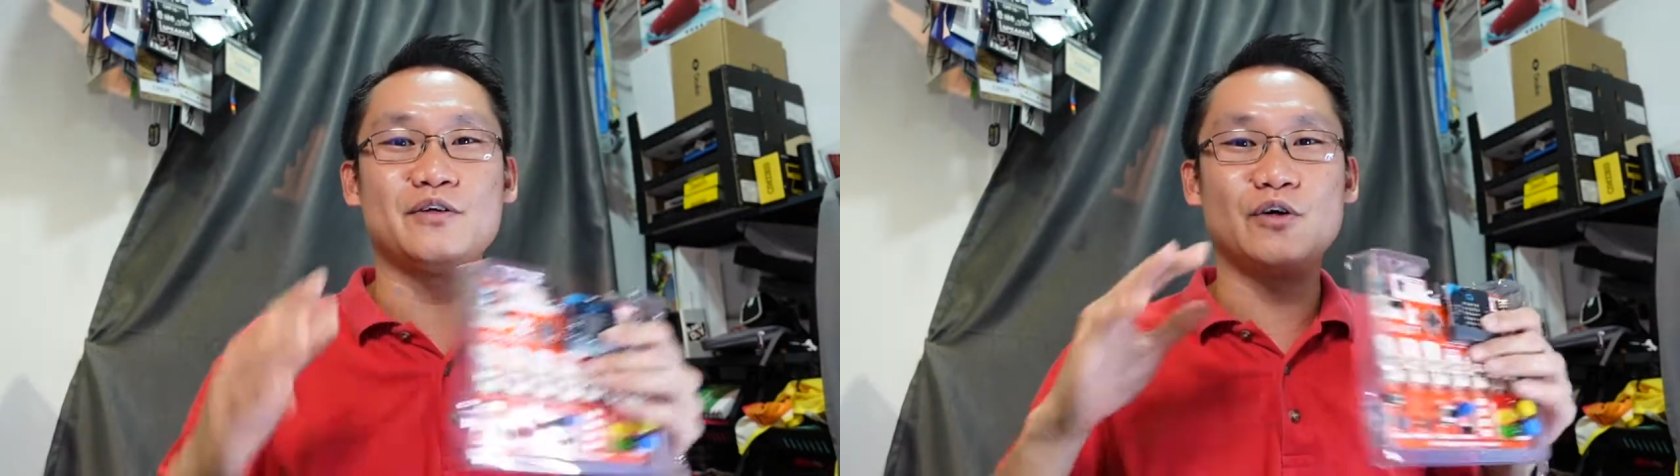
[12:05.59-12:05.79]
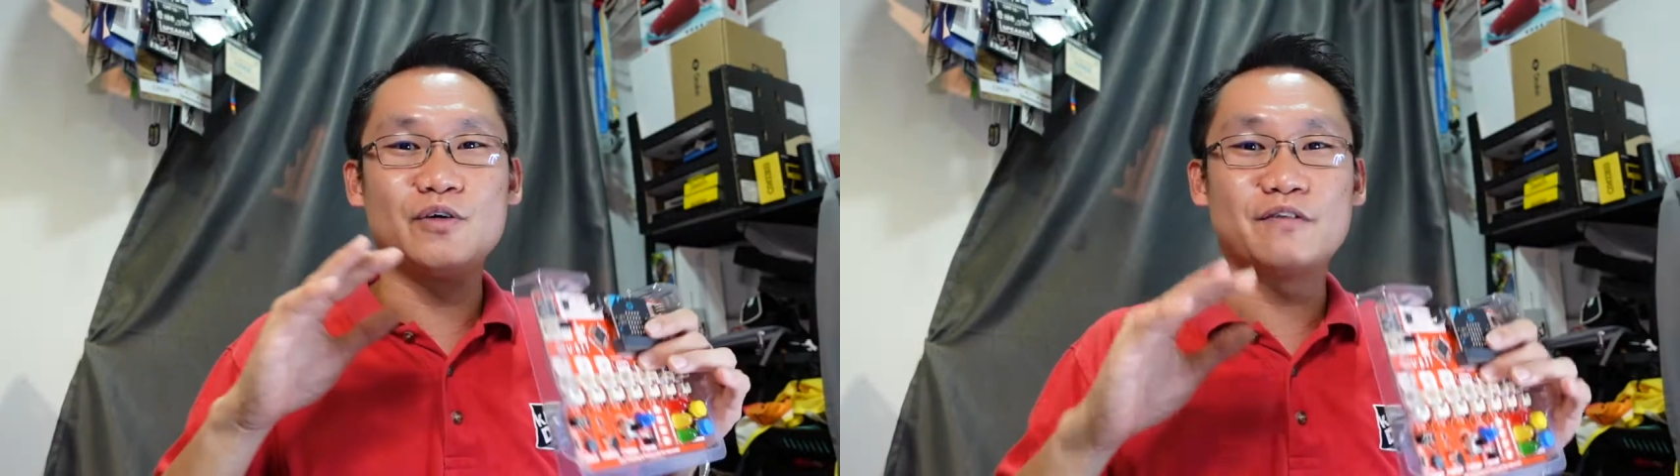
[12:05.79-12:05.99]

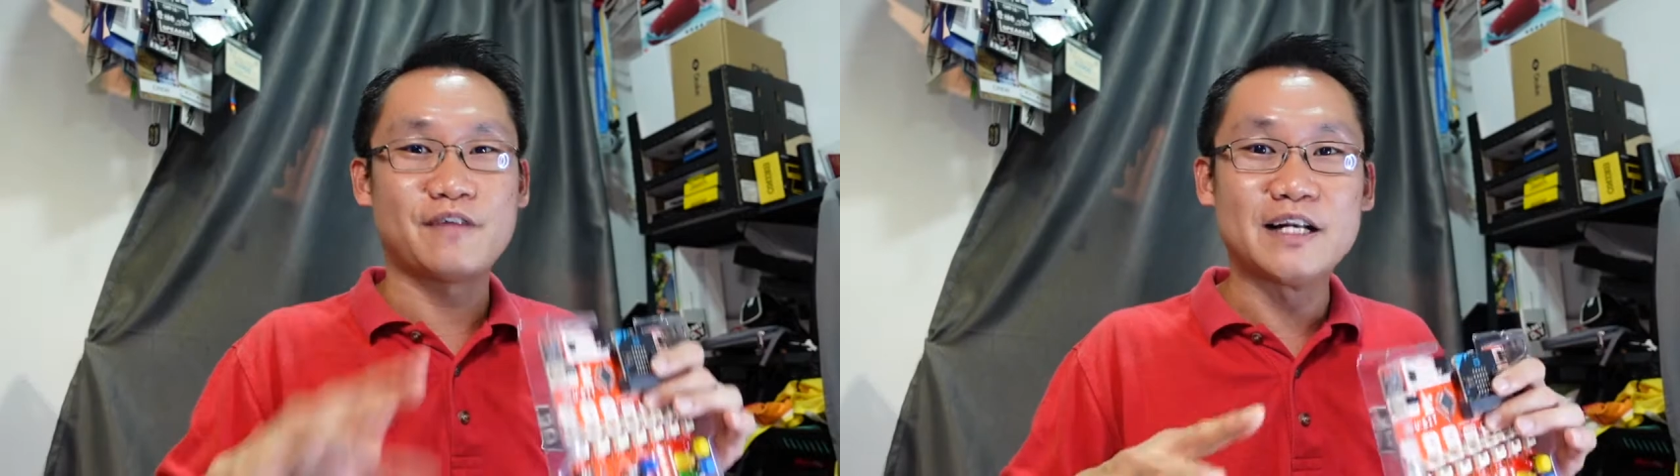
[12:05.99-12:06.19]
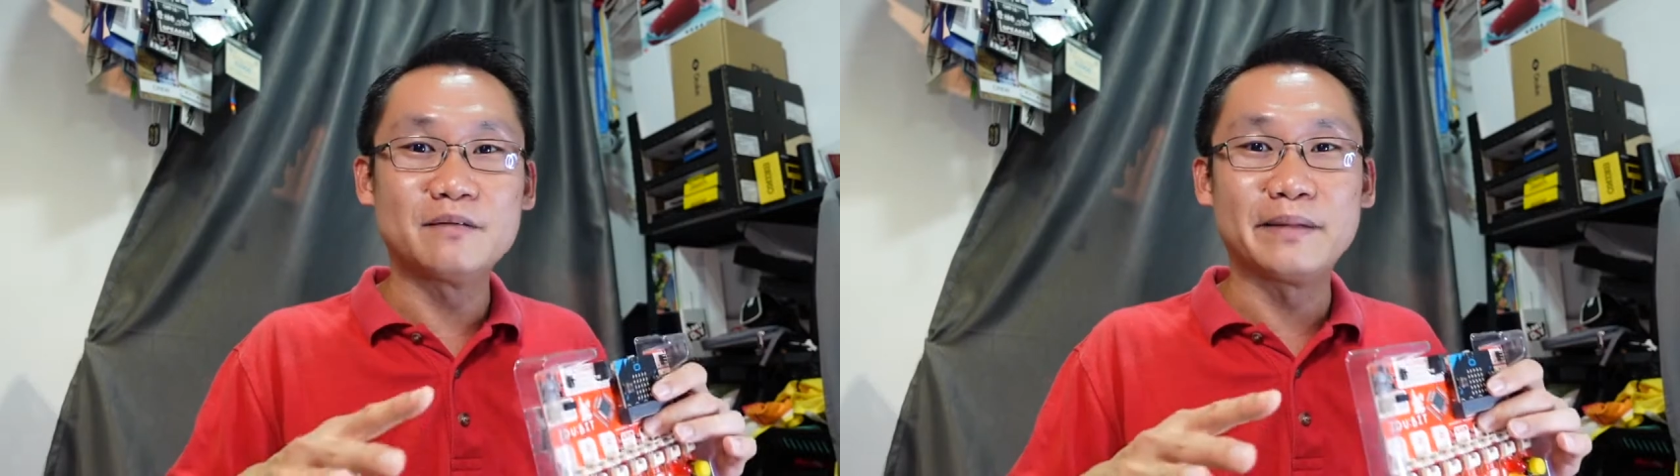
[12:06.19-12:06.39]
know the
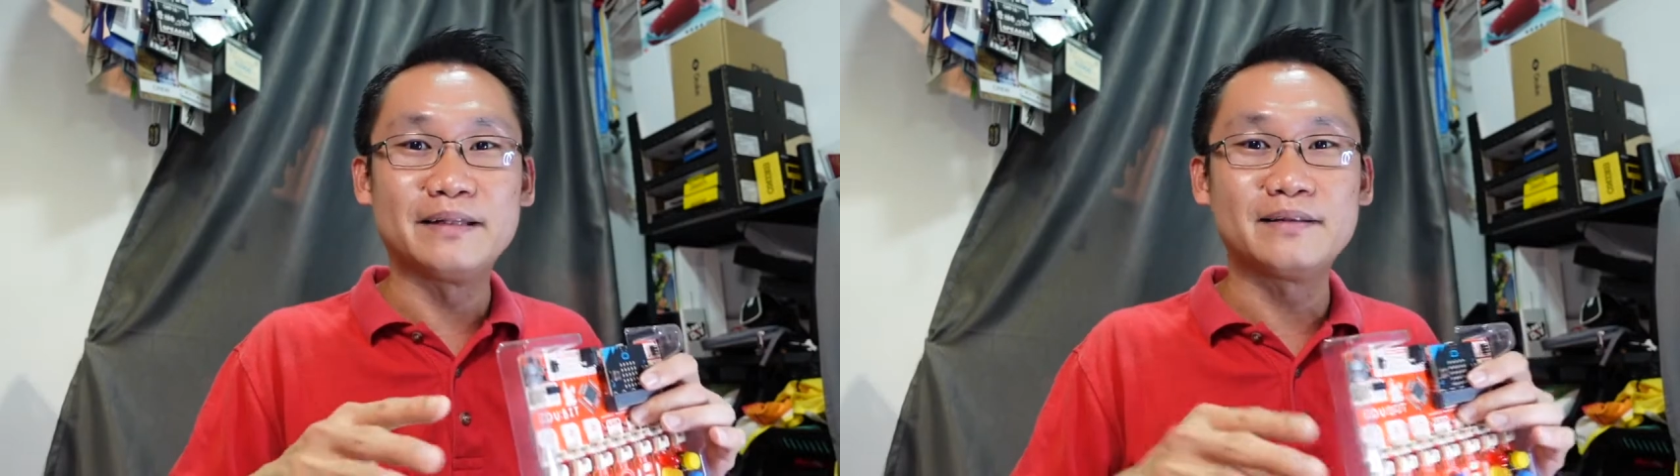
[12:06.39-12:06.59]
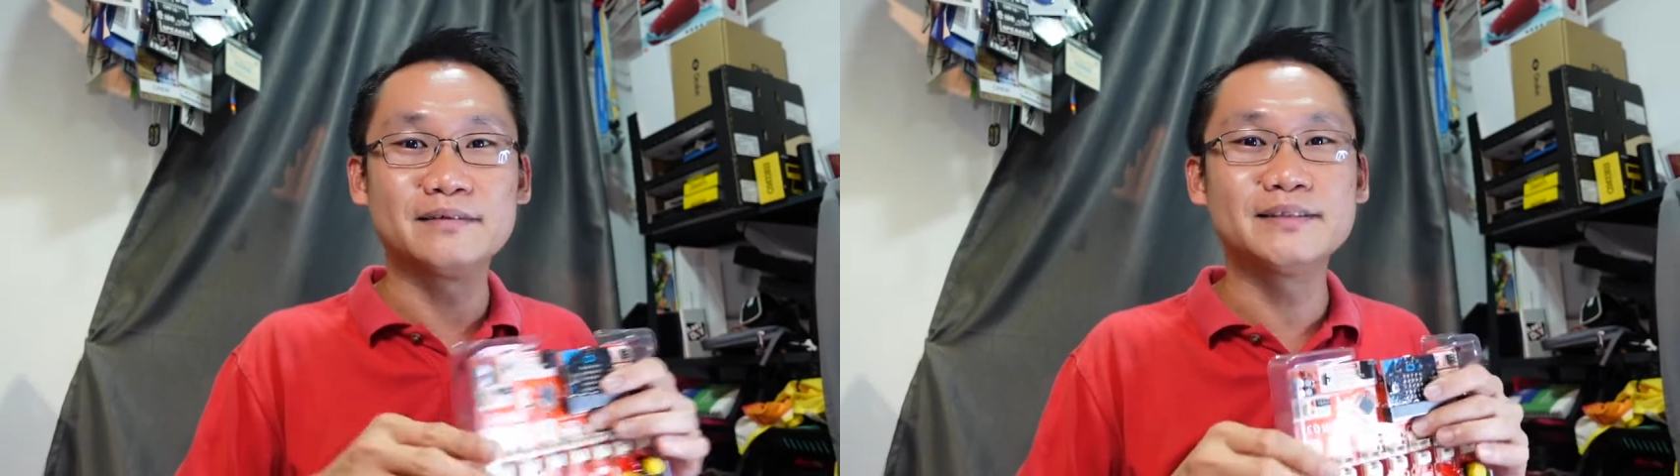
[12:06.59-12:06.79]

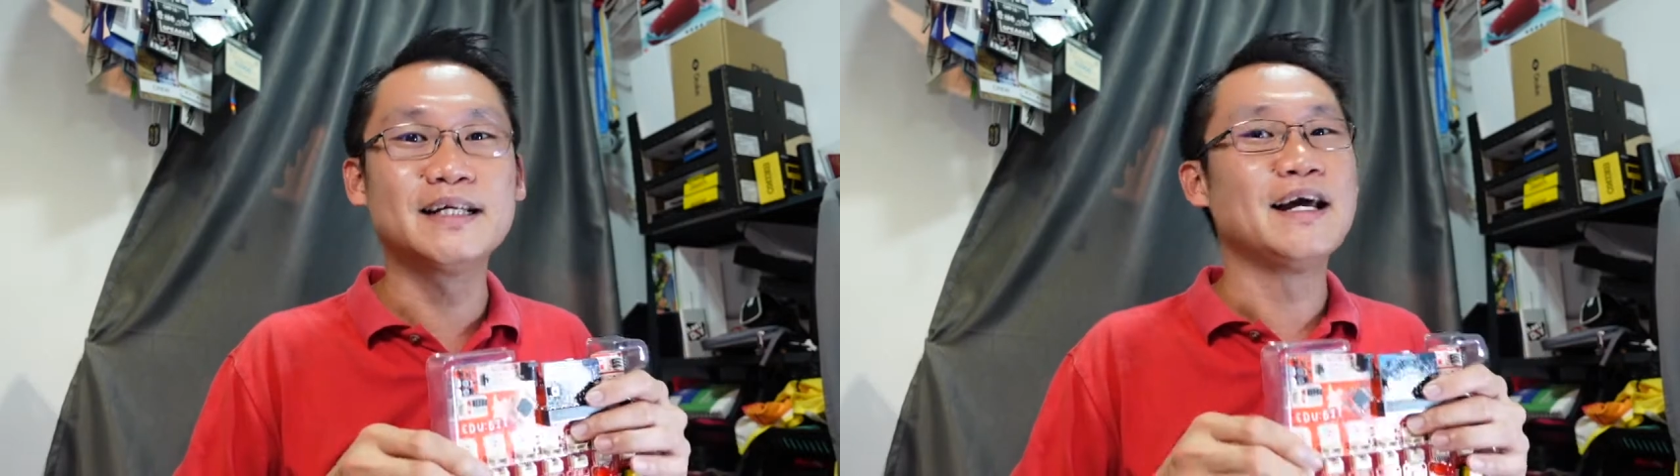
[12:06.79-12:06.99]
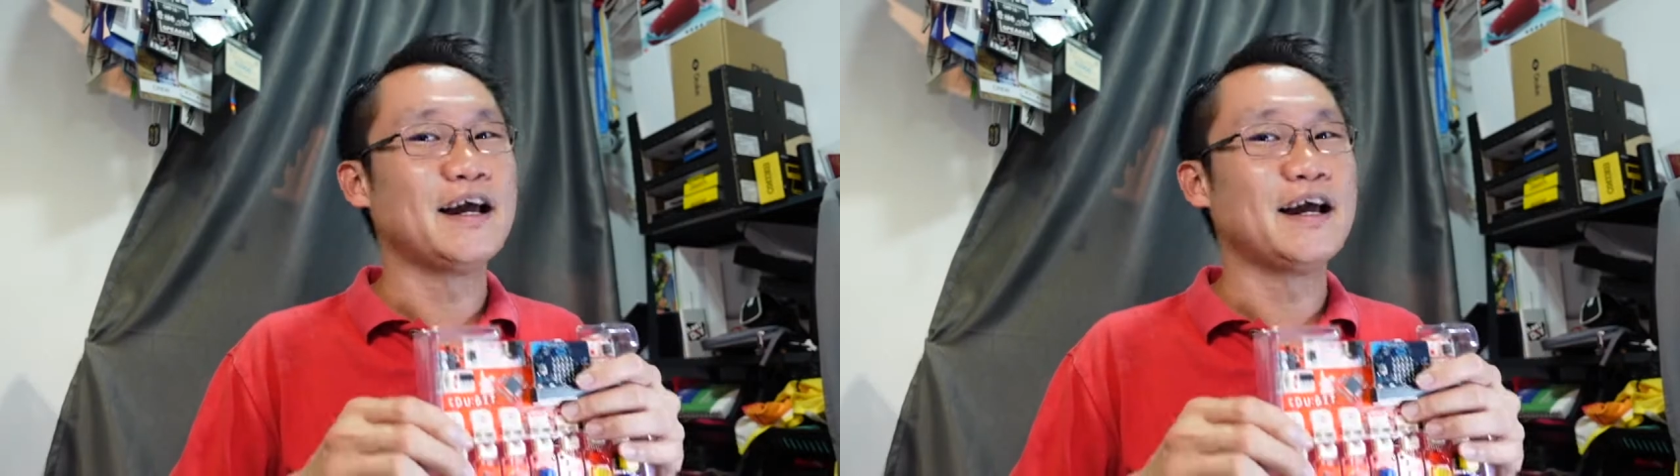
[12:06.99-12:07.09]
fundamentals,